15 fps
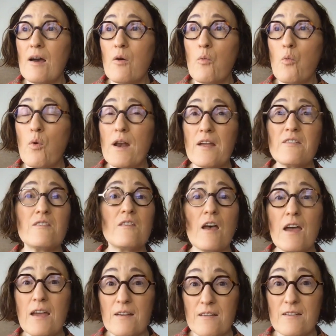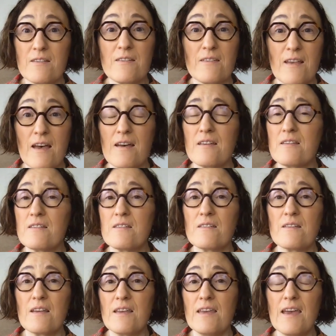when a scientist says,
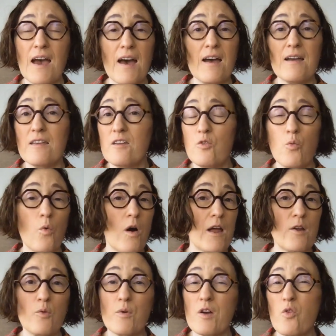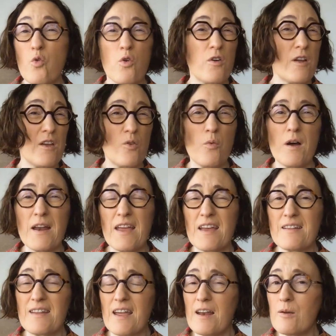yeah, you want to record it, you want to
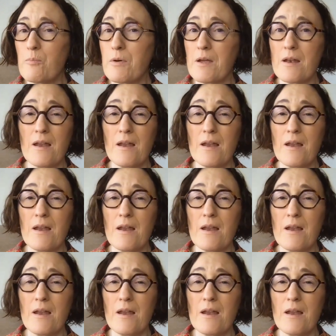get data, but